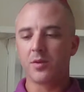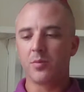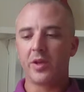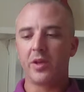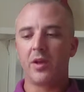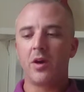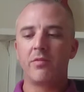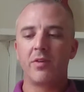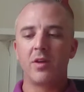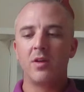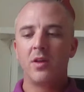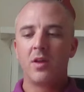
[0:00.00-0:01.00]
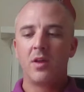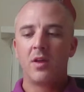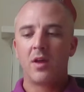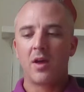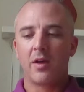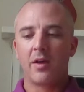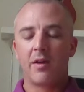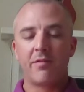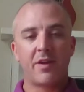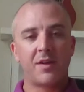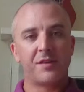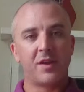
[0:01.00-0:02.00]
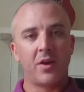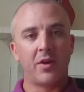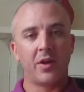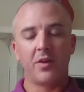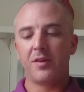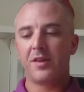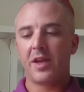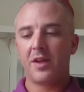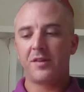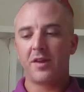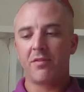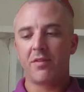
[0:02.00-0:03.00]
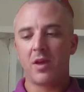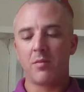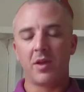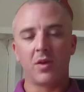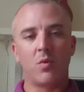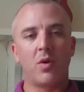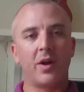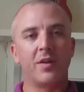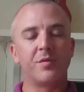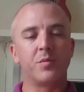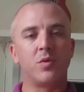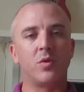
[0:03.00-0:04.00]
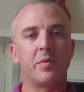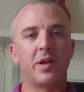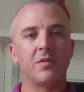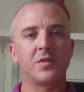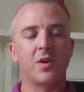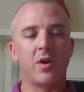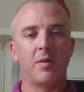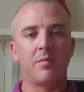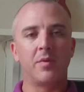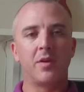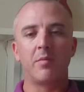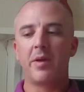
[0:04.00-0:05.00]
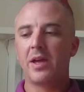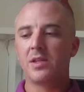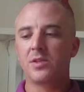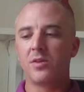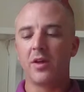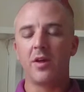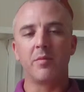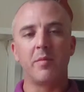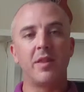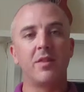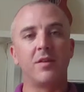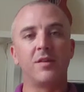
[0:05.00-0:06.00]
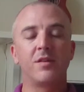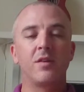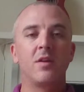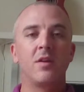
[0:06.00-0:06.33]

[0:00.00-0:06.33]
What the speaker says: We can cover a vast area using ACFM in quite a small amount of time compared to the other methods.